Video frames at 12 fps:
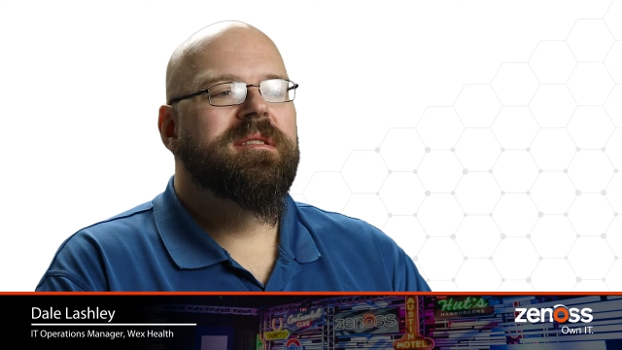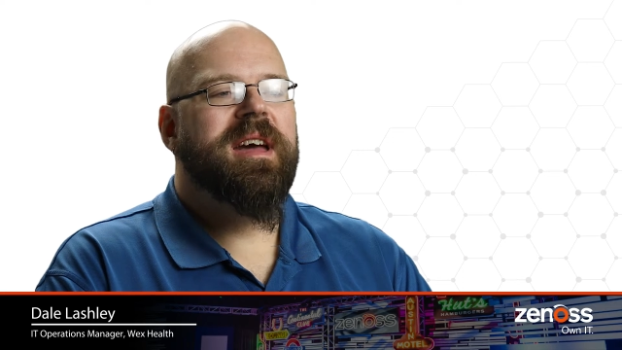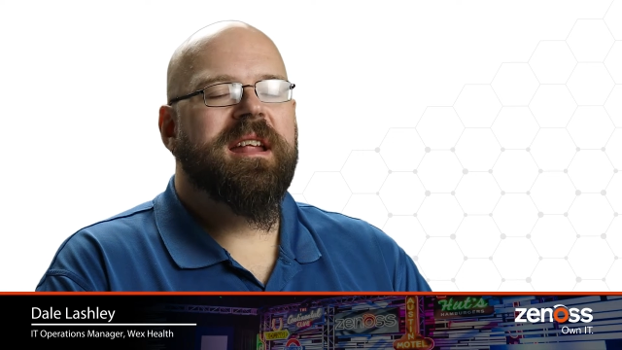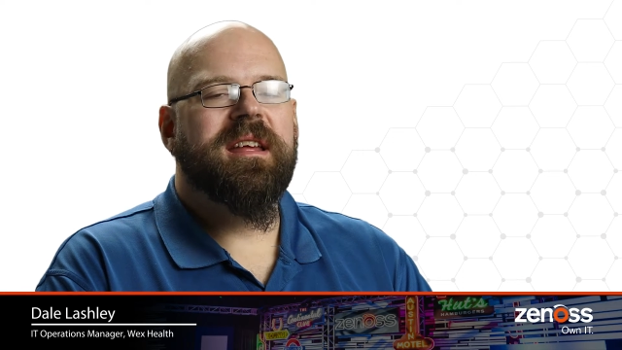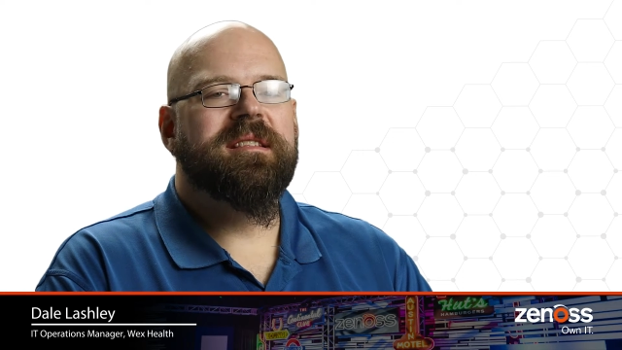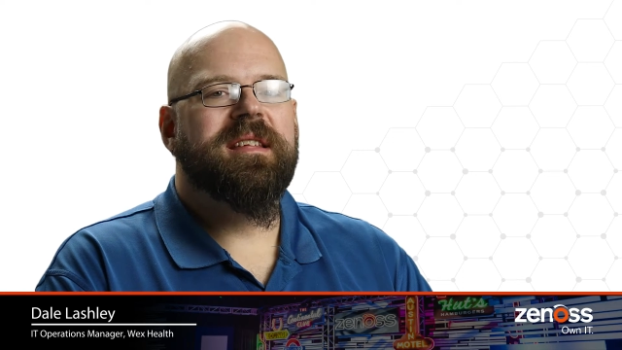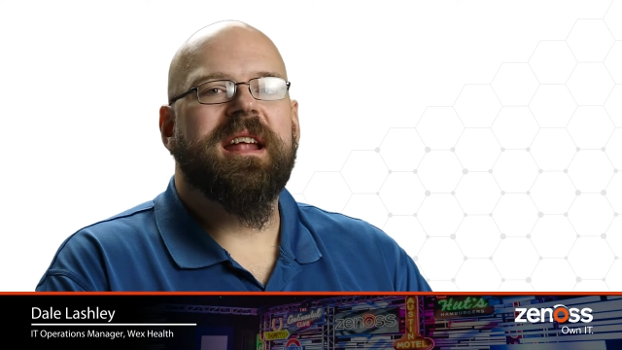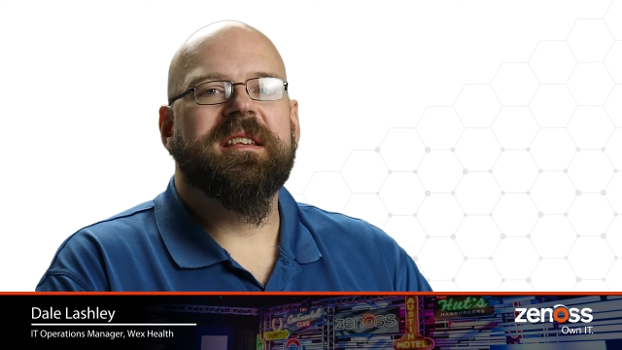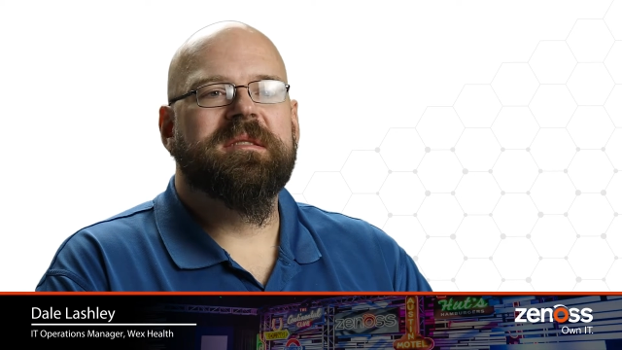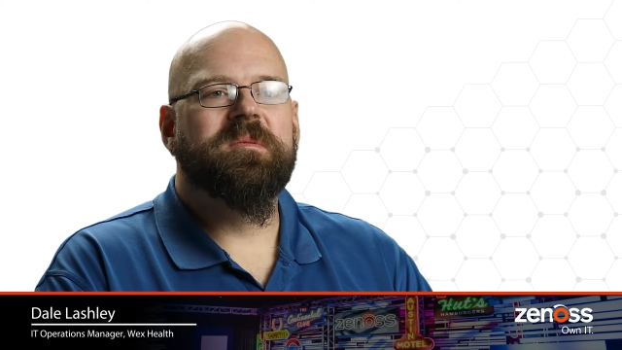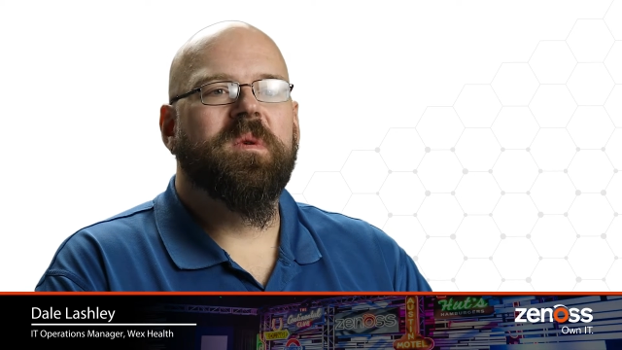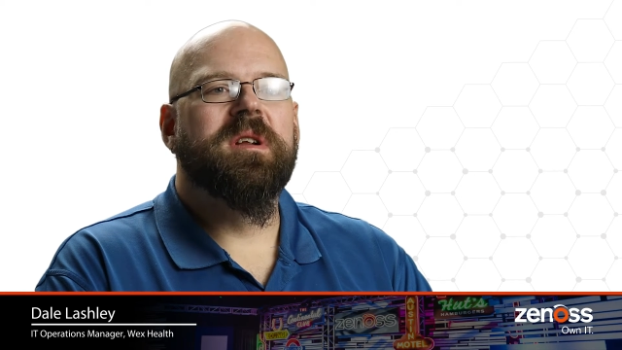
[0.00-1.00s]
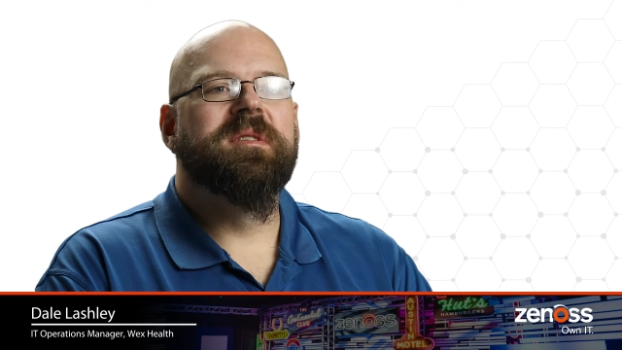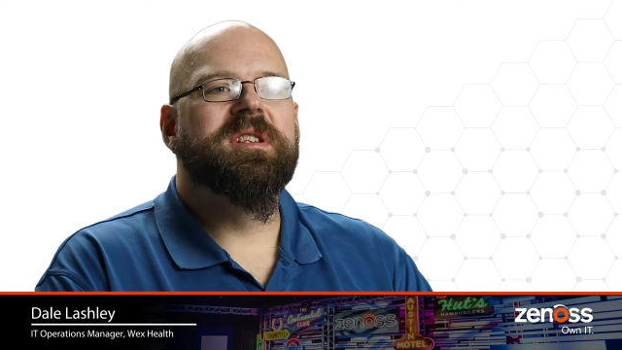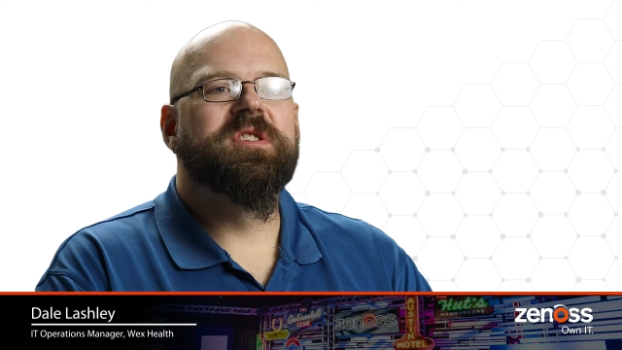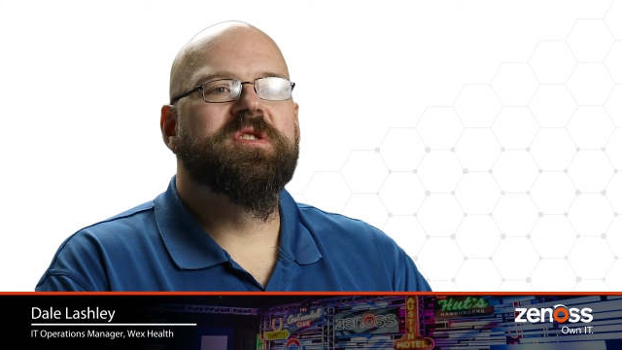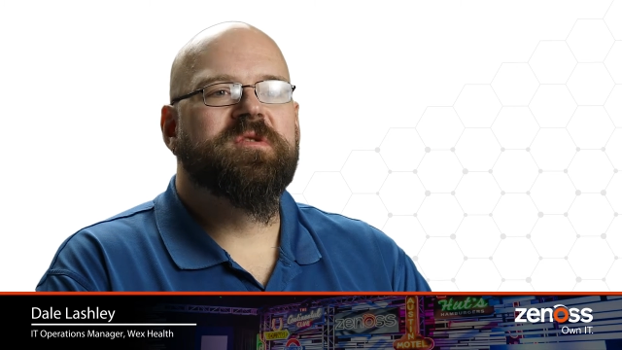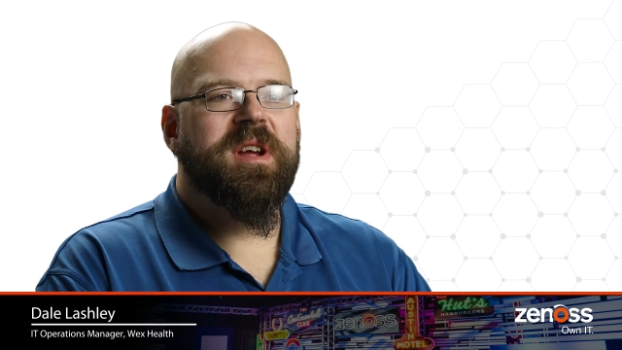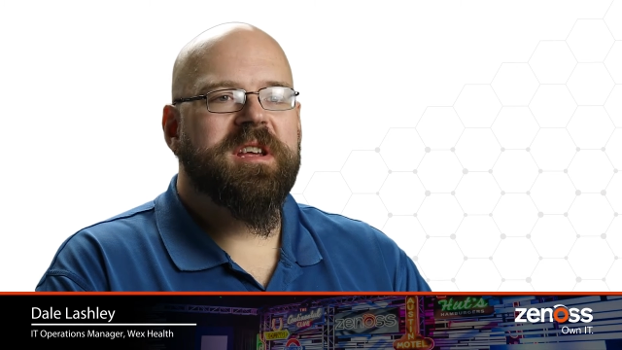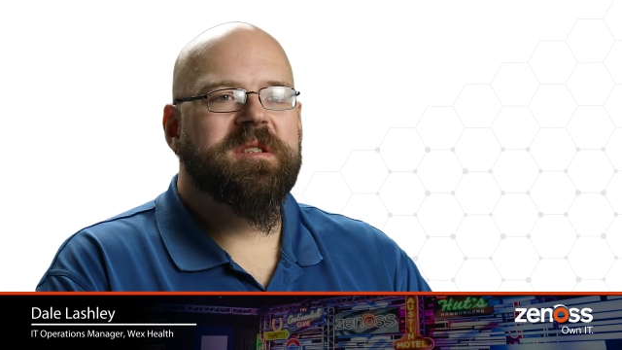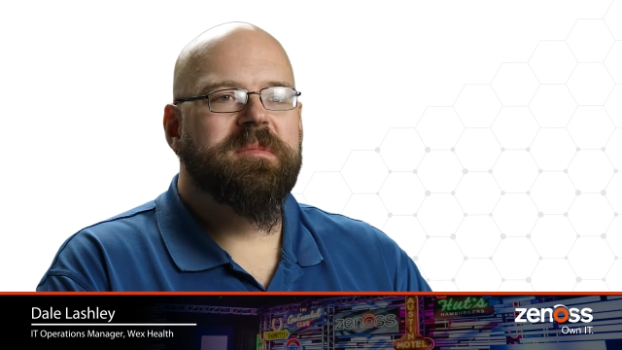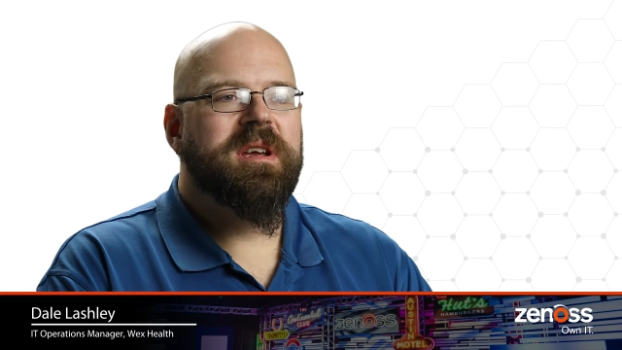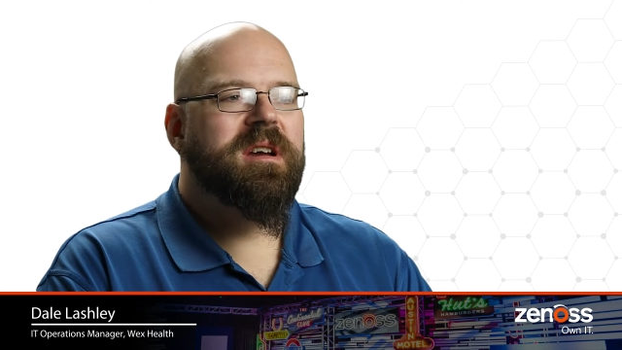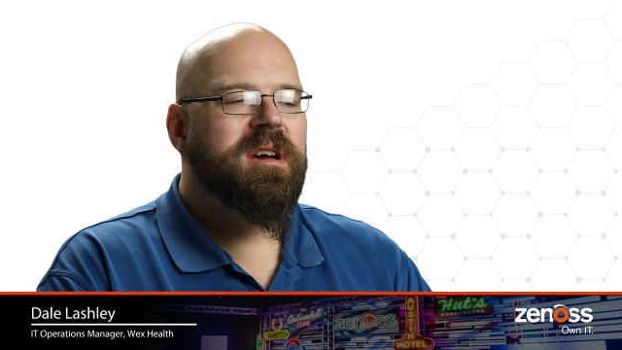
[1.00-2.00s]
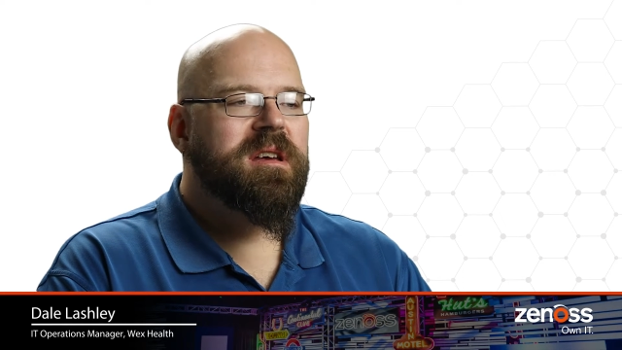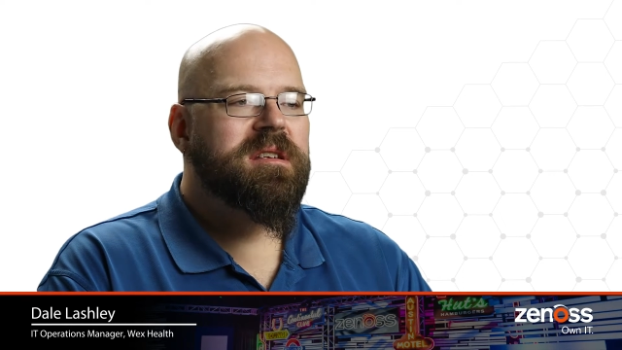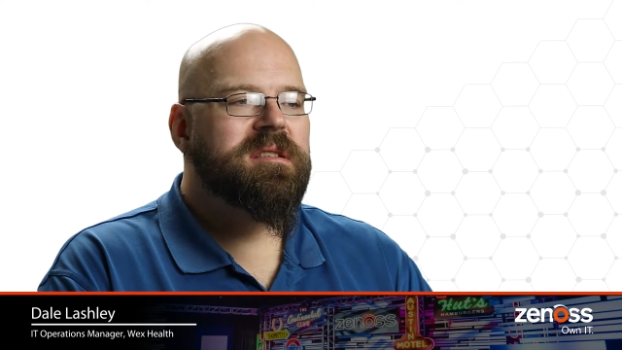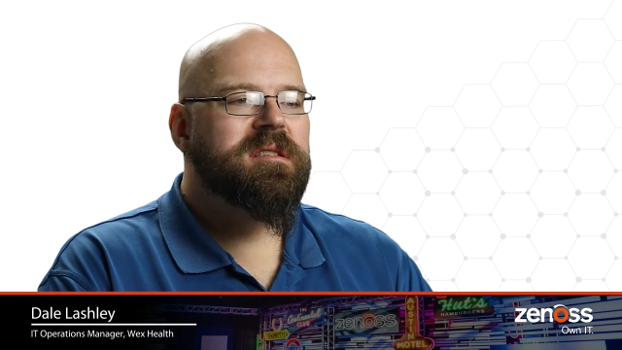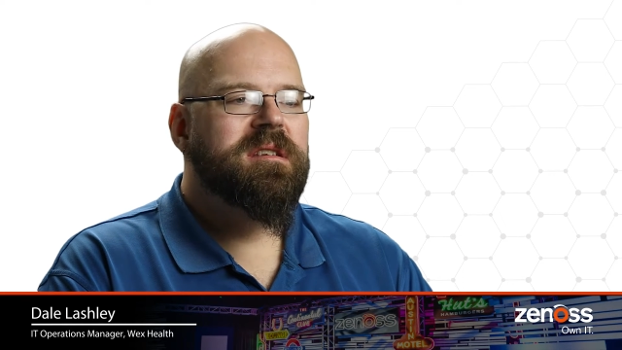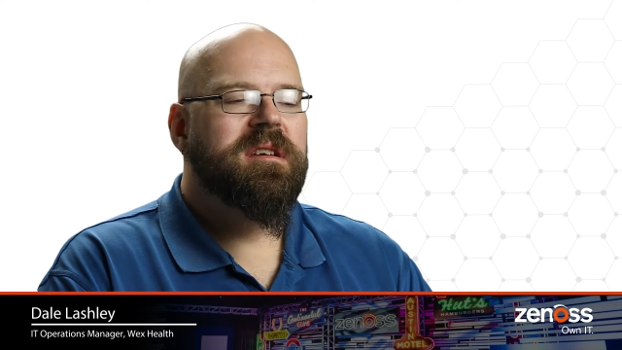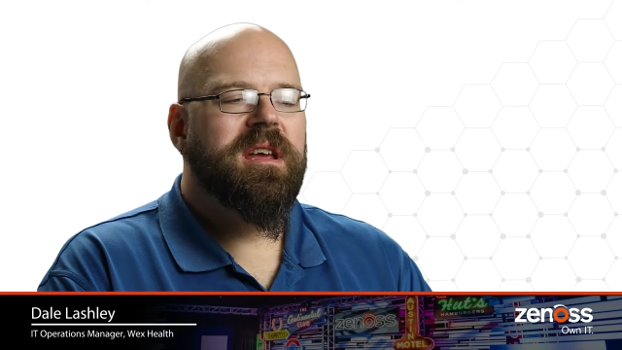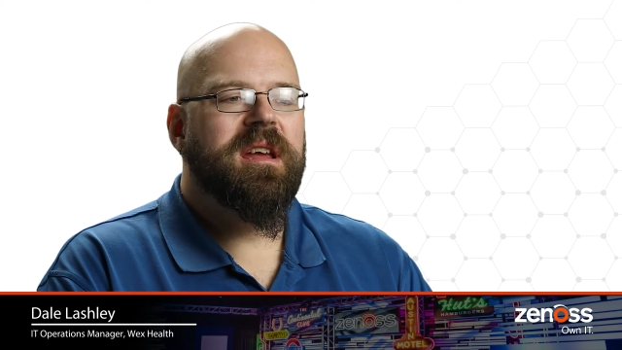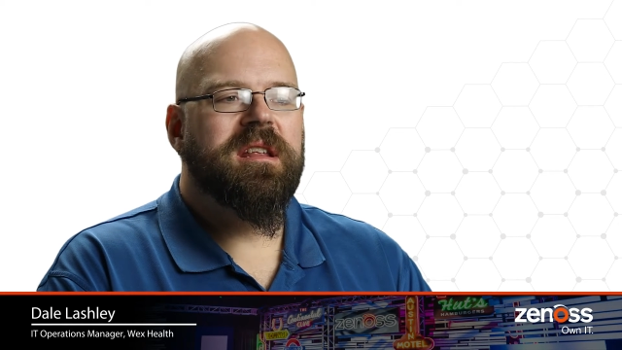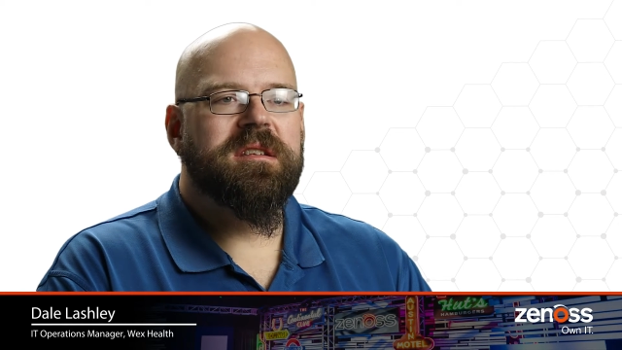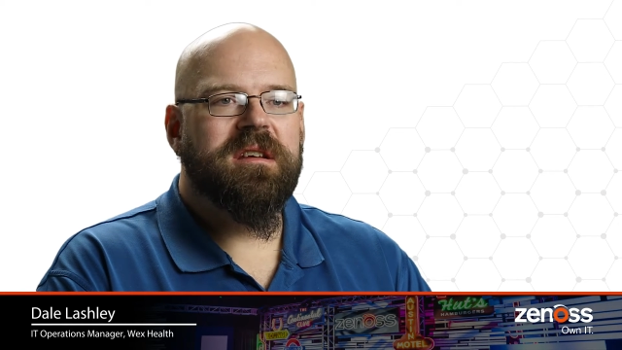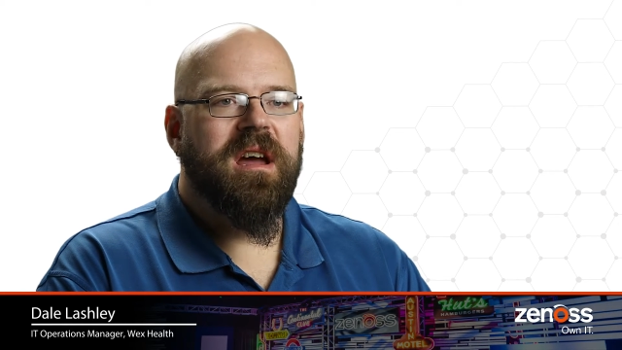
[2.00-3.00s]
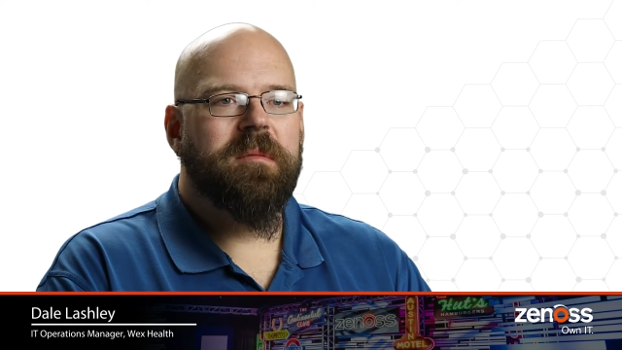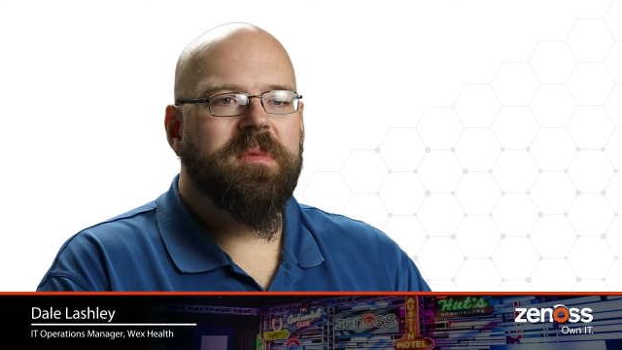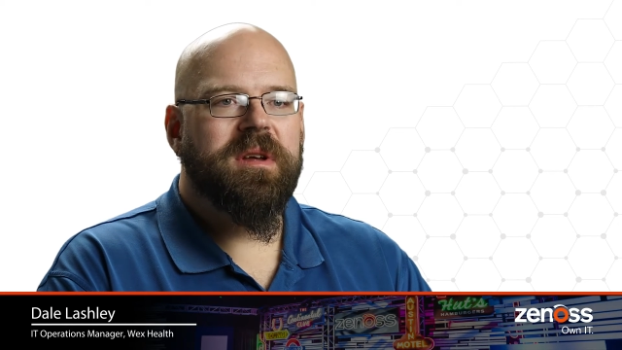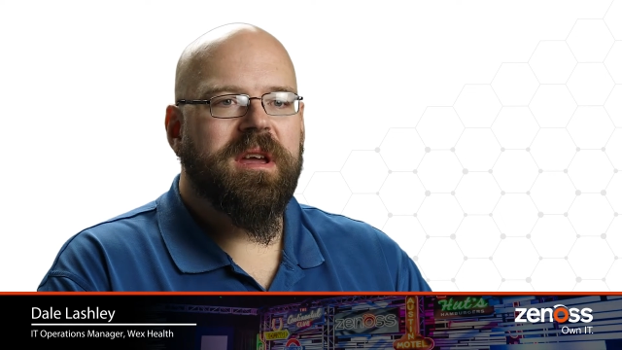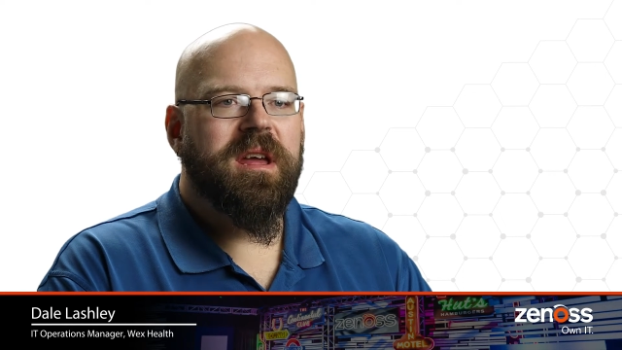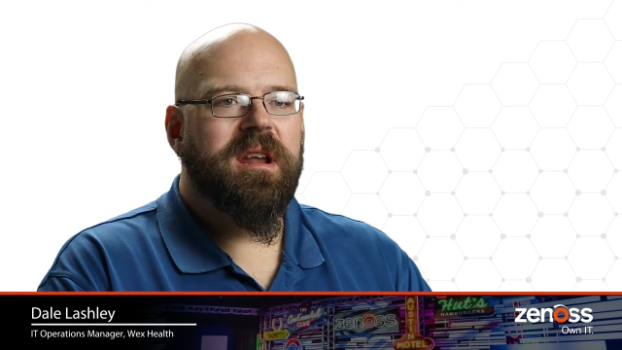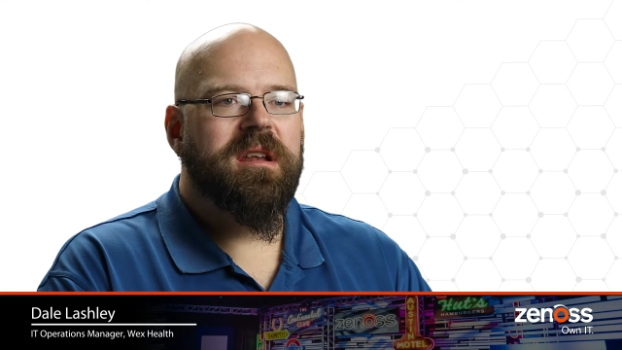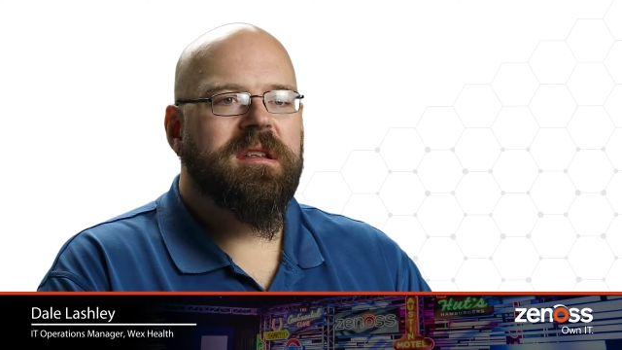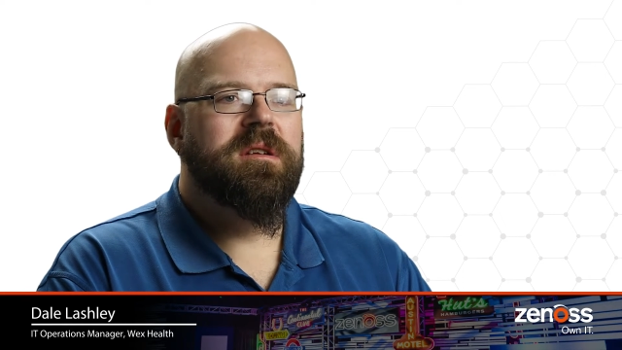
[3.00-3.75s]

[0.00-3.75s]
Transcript: that is, that is one of its strengths because it is complicated.